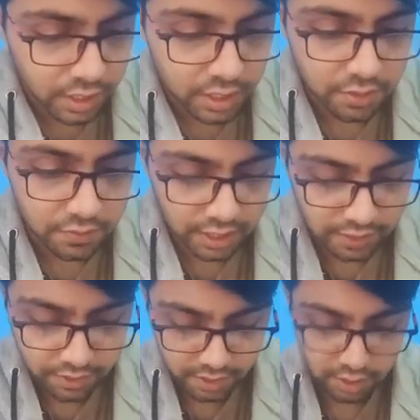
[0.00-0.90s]
Next we
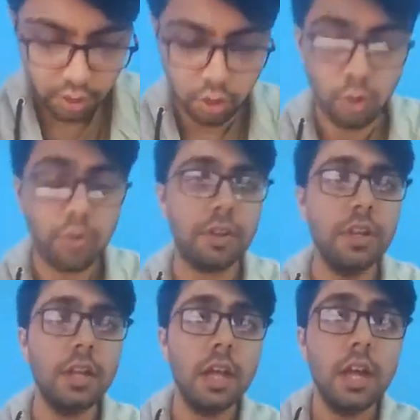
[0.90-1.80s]
have, it's a long question.
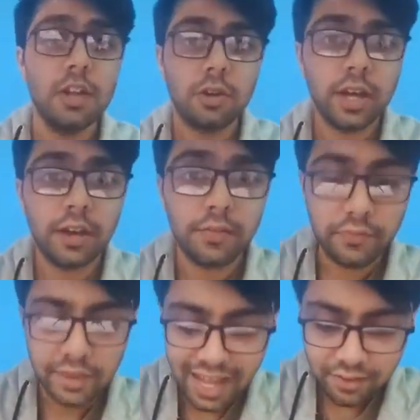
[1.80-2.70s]
So yeah,
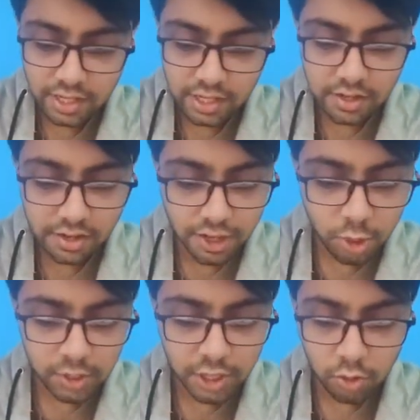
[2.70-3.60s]
we have is a
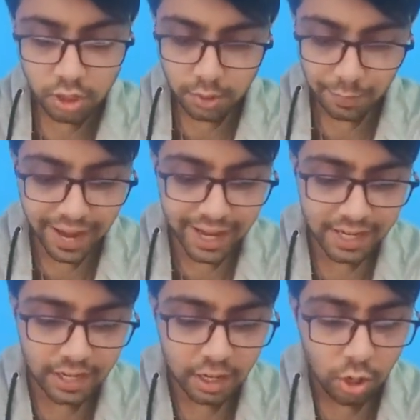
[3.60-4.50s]
62-year-old man
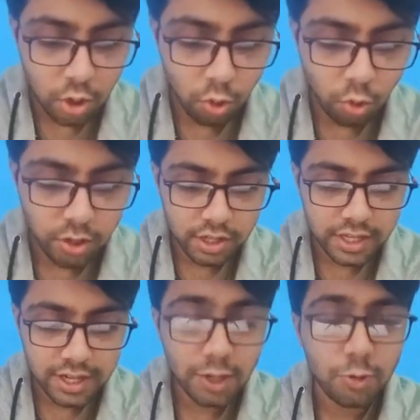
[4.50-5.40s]
who
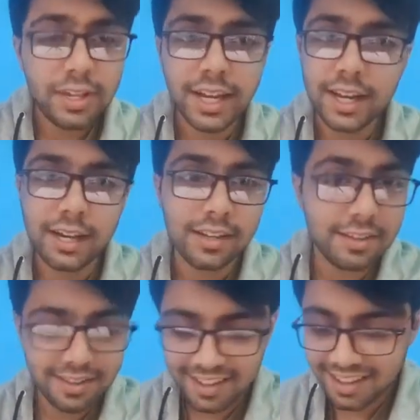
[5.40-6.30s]
taken to a
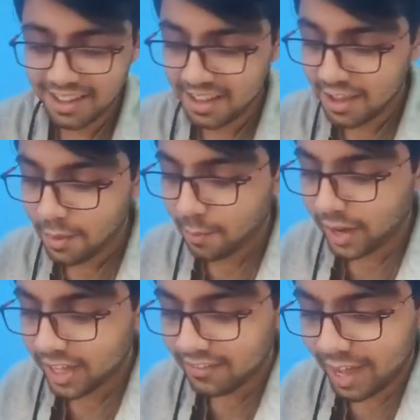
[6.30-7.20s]
psychiatrist
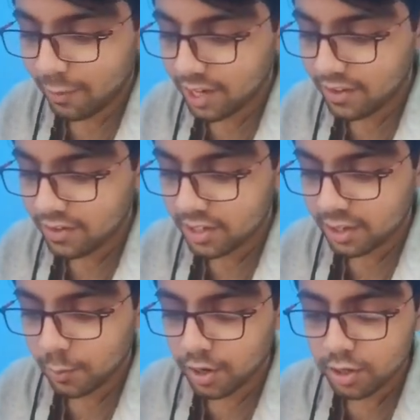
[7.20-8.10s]
by his family with
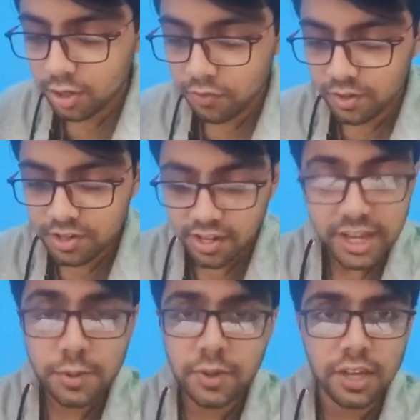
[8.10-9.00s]
complaints of a
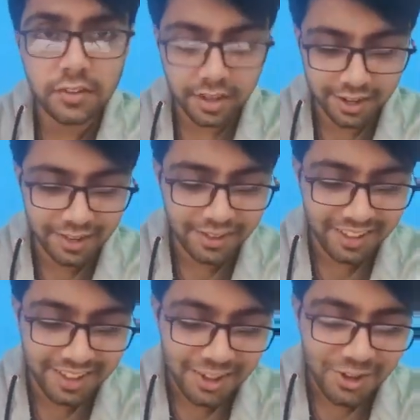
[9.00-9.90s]
strange behavior.
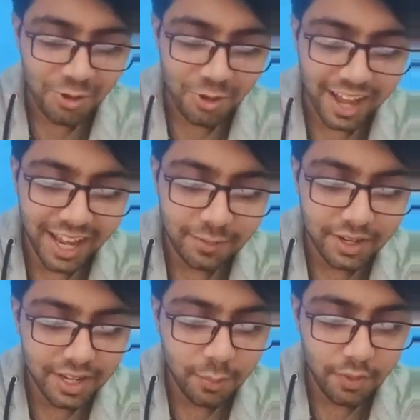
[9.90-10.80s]
So he has
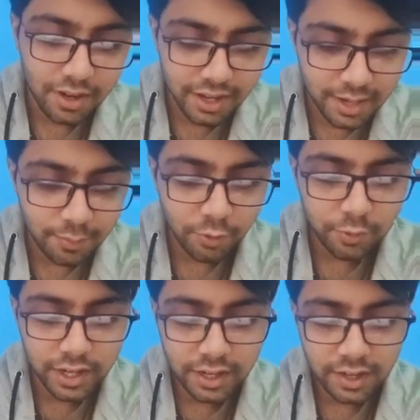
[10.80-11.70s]
been
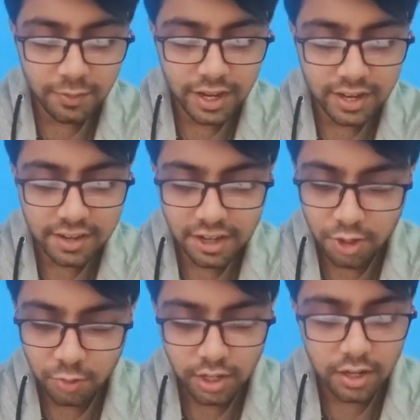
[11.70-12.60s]
inappropriately making
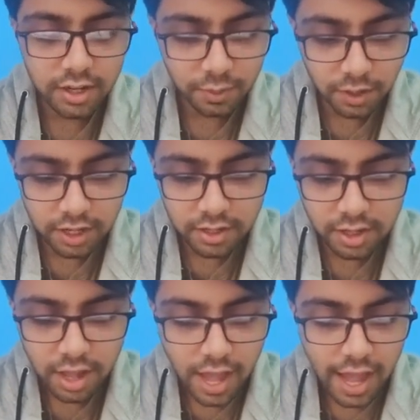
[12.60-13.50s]
sexual
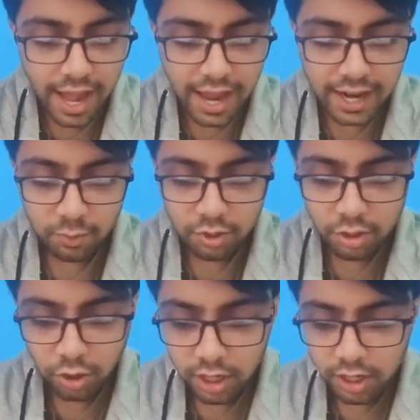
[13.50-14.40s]
remarks and was
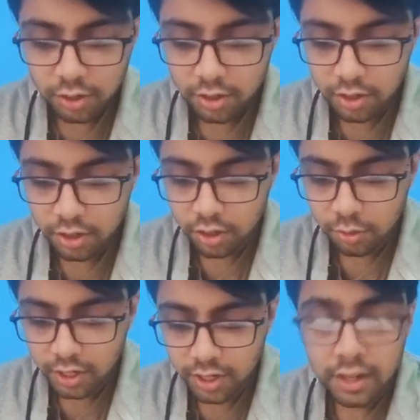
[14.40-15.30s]
caught
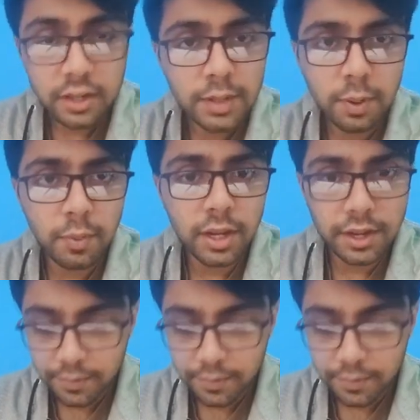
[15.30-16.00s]
urinating in the public.